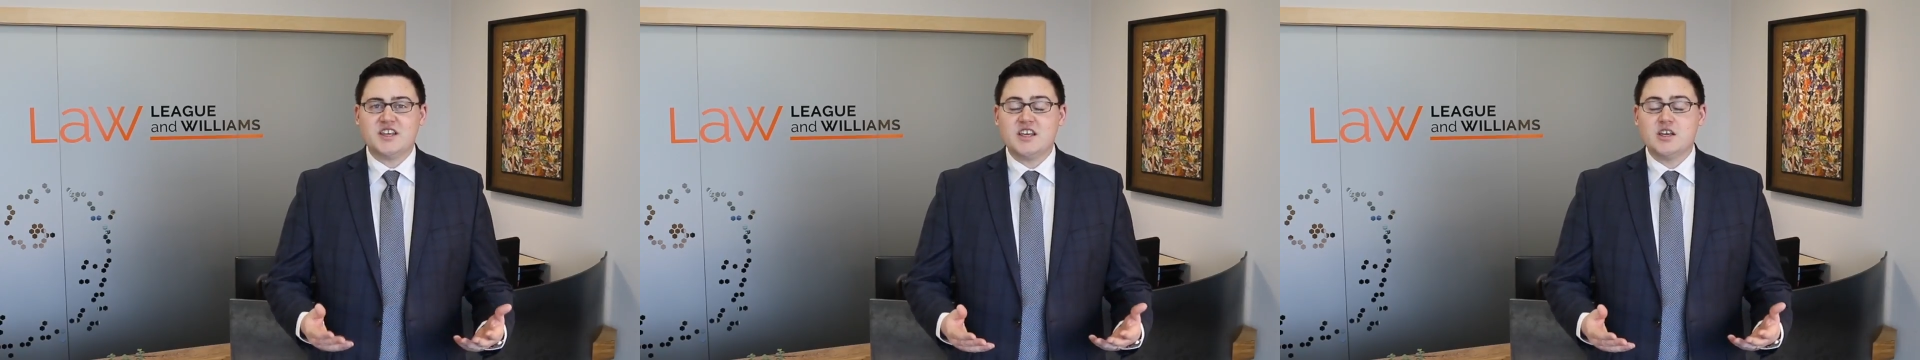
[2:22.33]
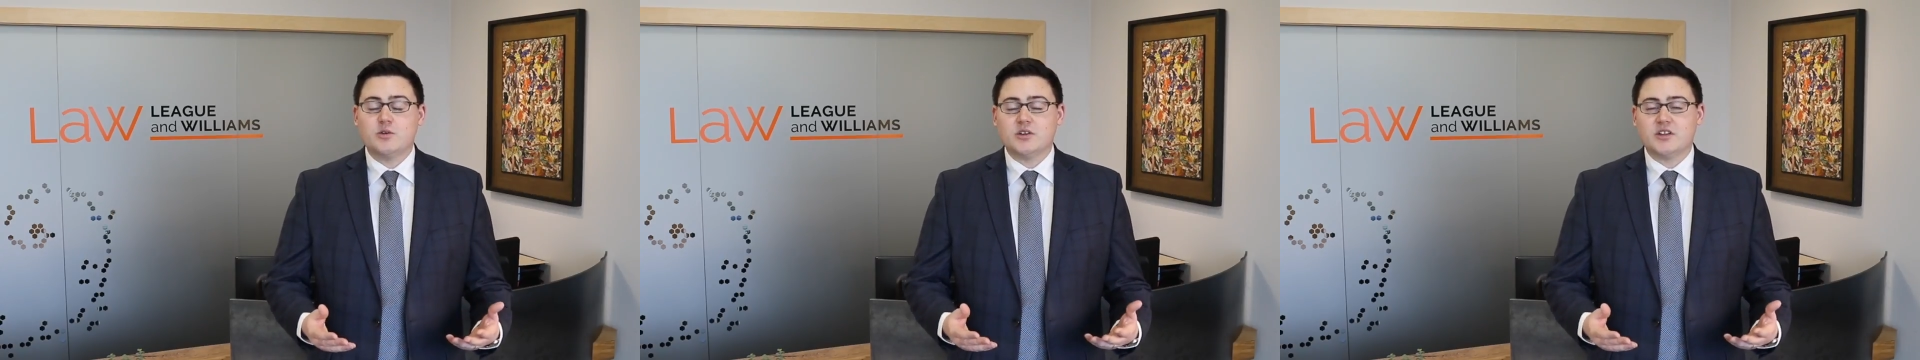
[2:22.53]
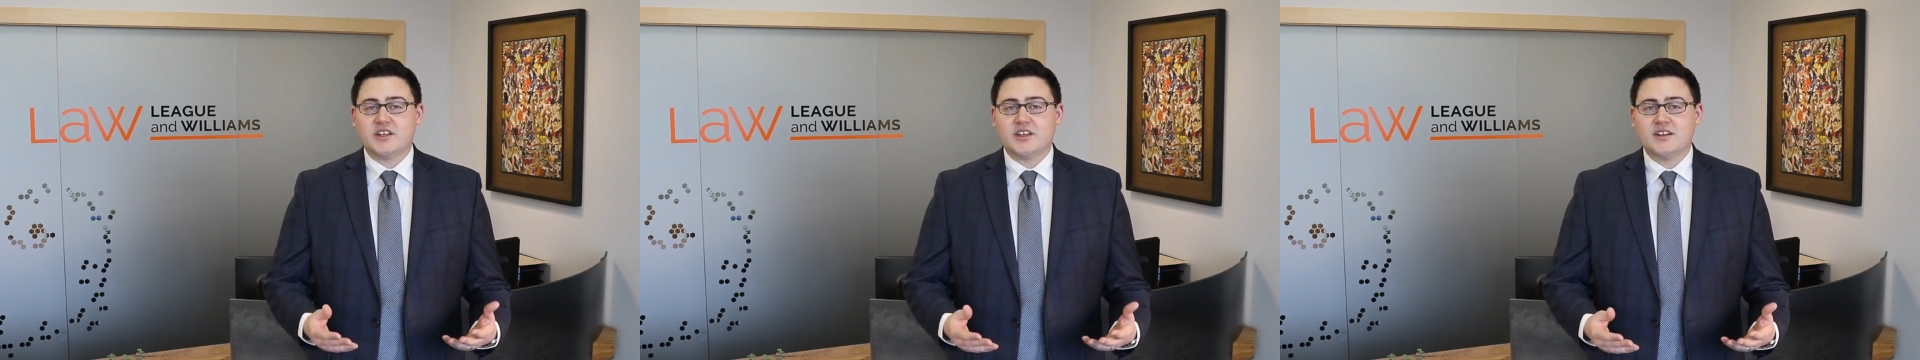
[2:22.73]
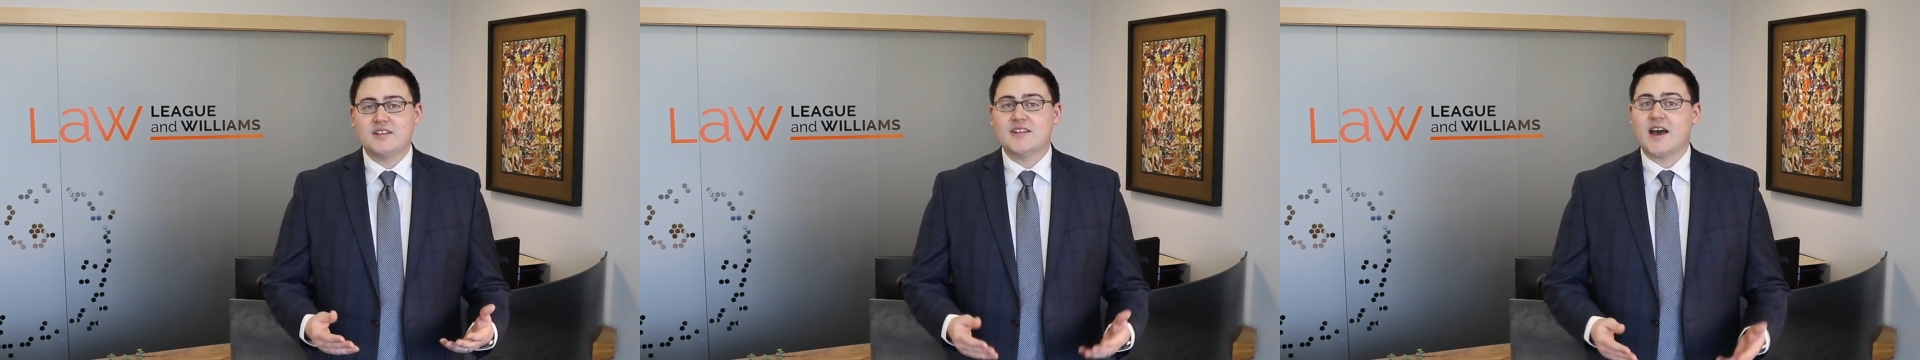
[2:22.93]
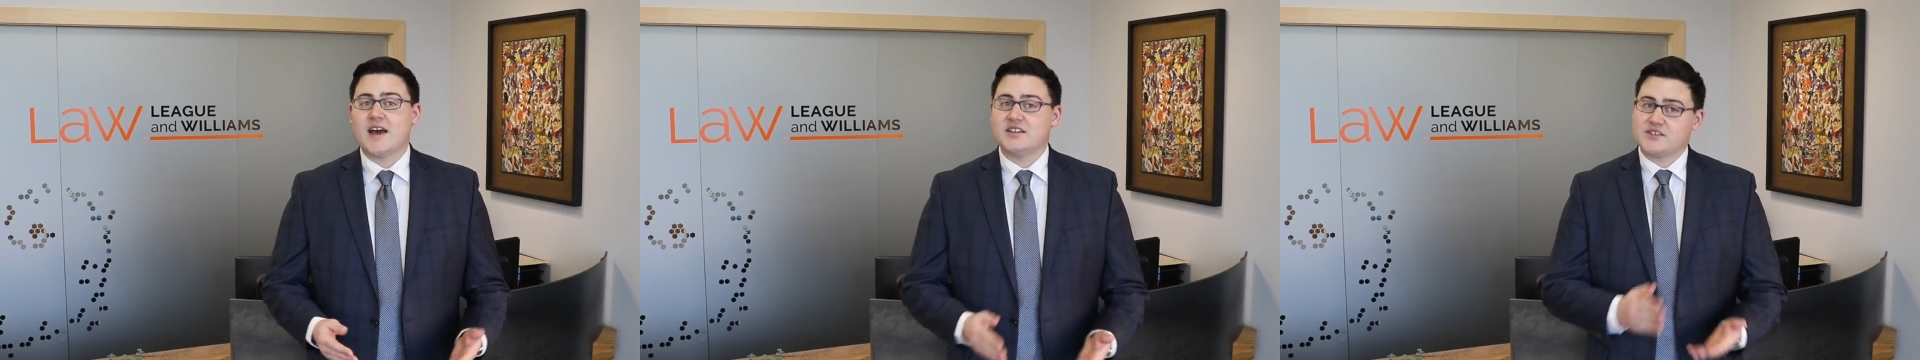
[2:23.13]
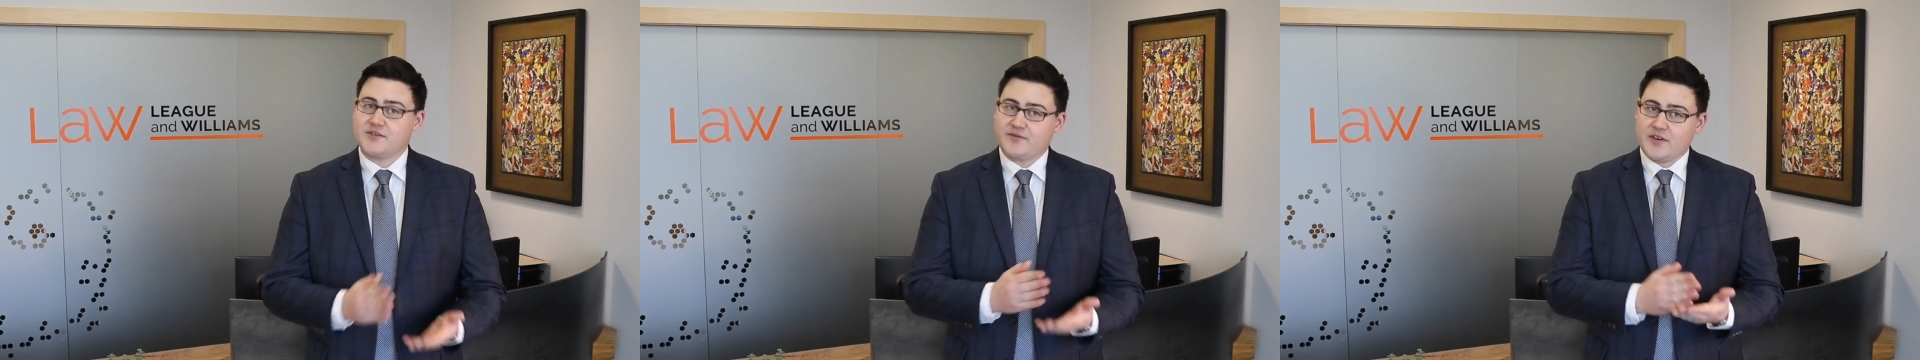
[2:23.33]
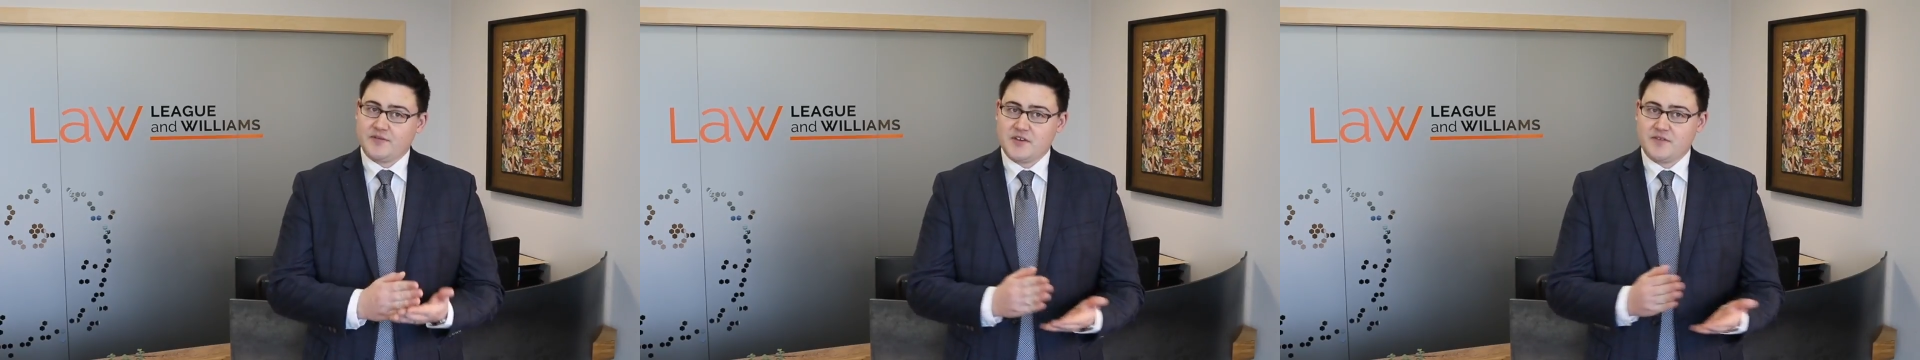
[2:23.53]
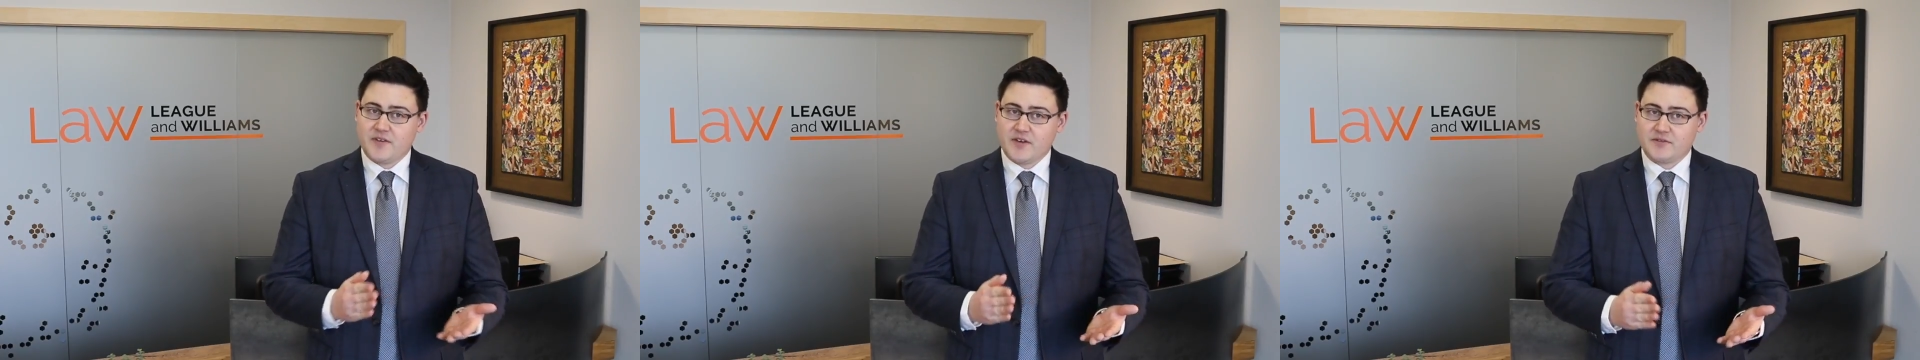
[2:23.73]
equally, that is
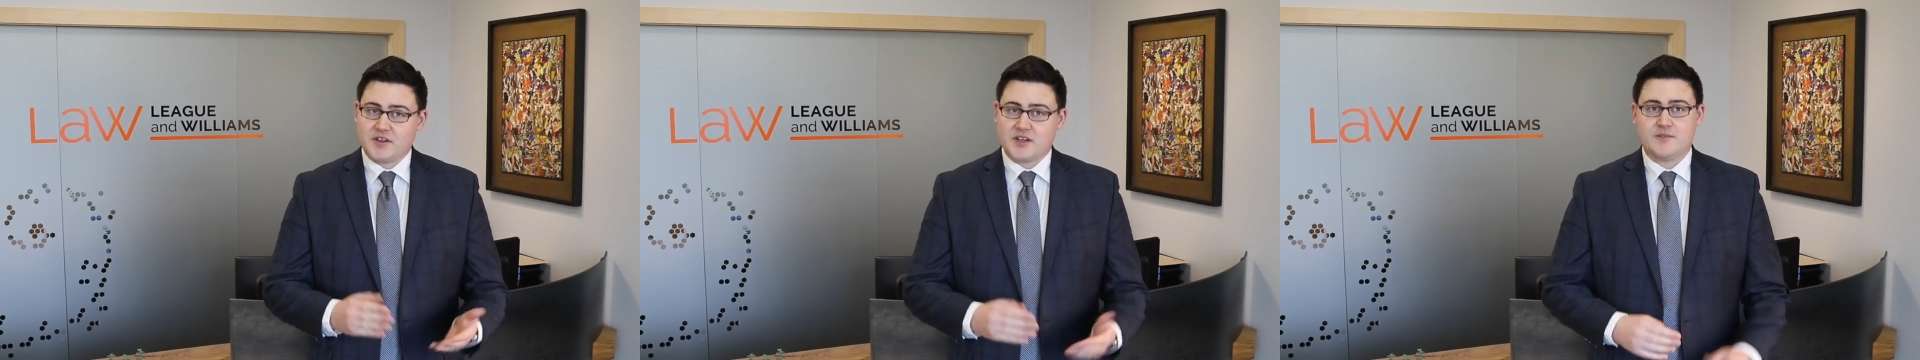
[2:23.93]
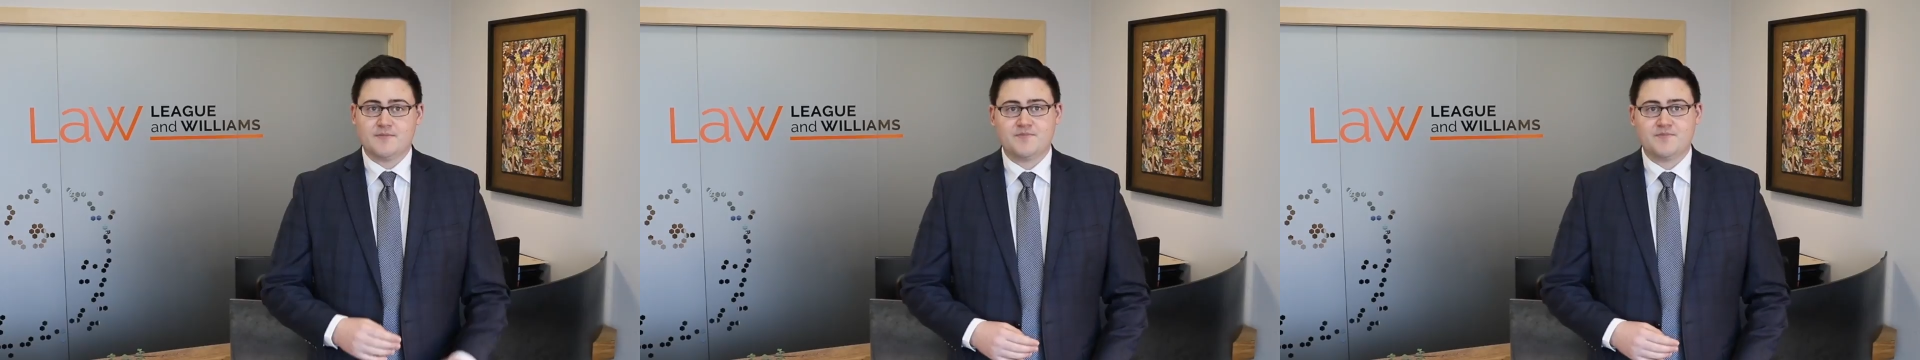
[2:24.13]
50-50.